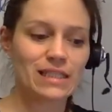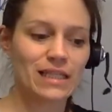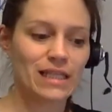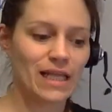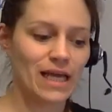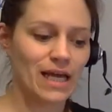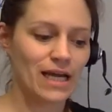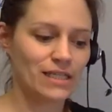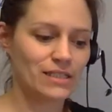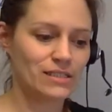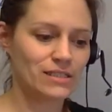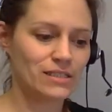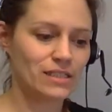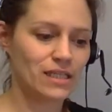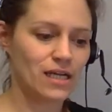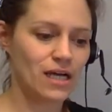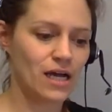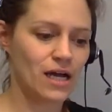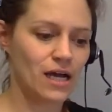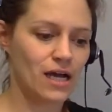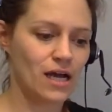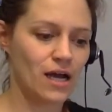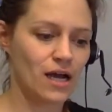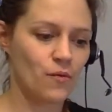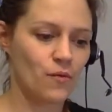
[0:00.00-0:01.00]
that
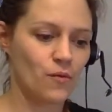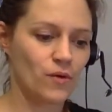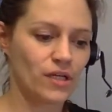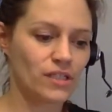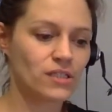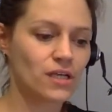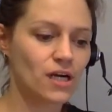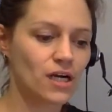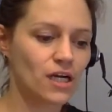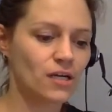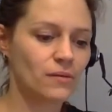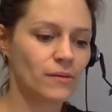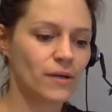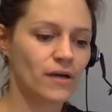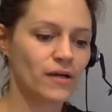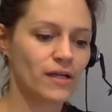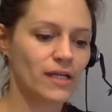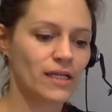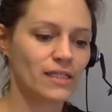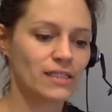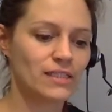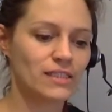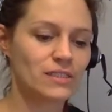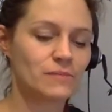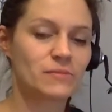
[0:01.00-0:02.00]
I want to talk about
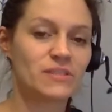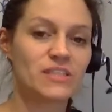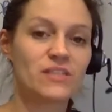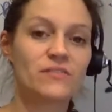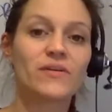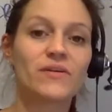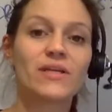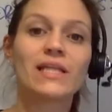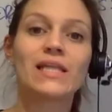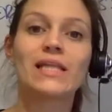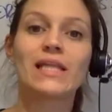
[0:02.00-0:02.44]
is specifically